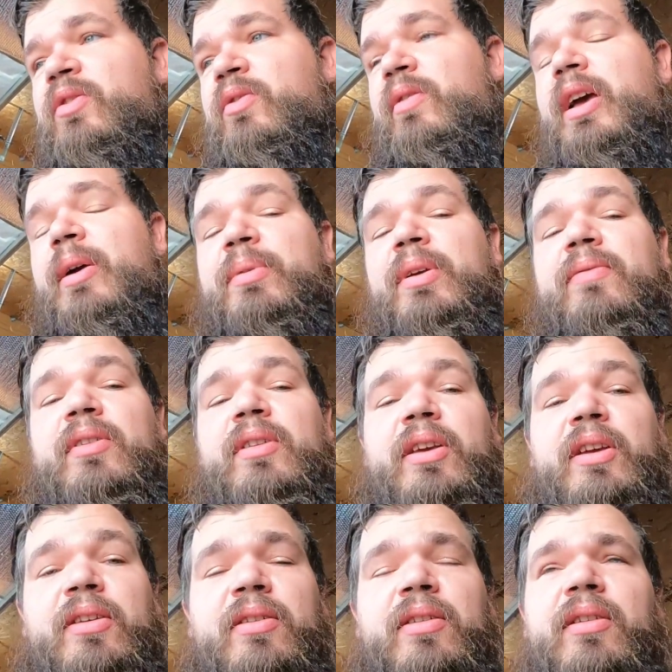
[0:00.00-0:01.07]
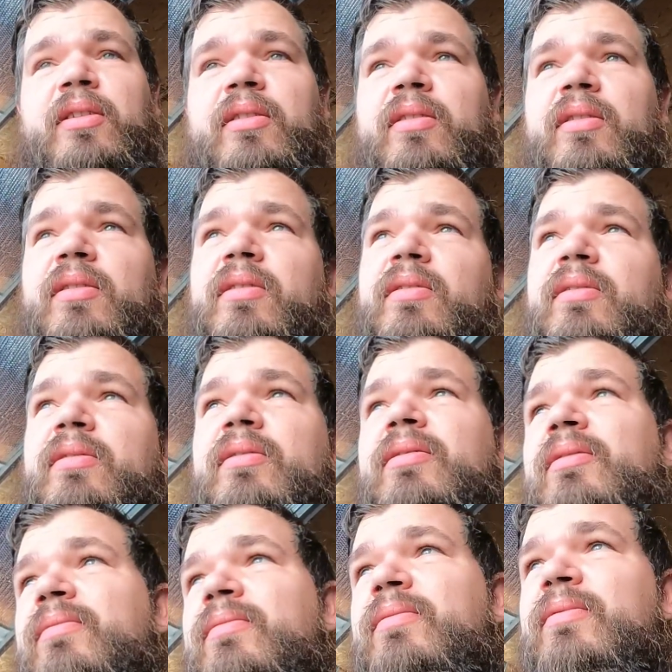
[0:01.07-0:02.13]
crap, even like
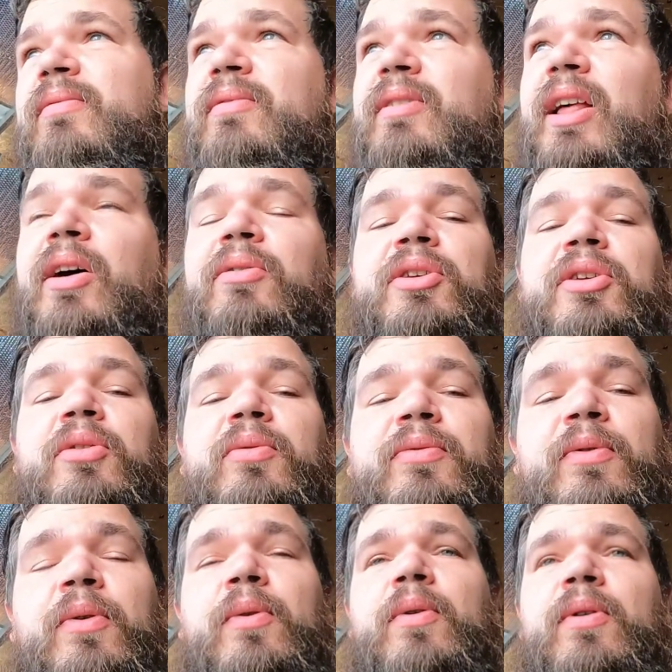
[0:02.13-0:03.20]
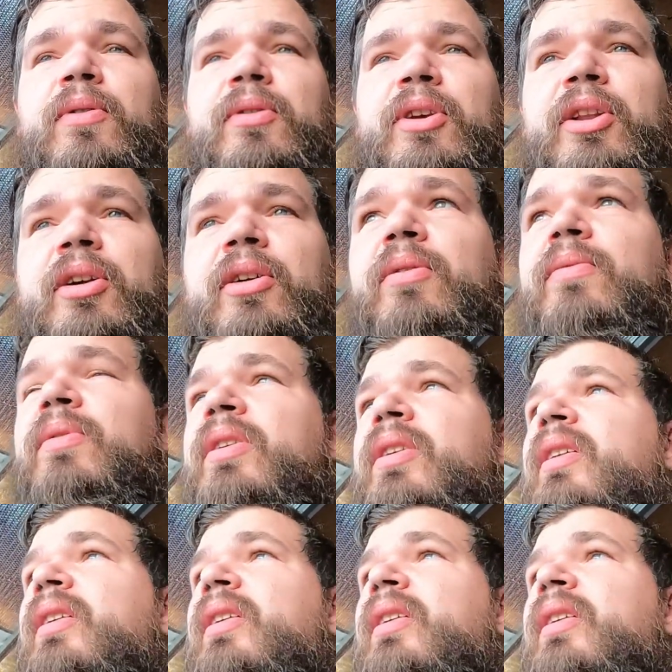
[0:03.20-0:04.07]
an LQ4, you know,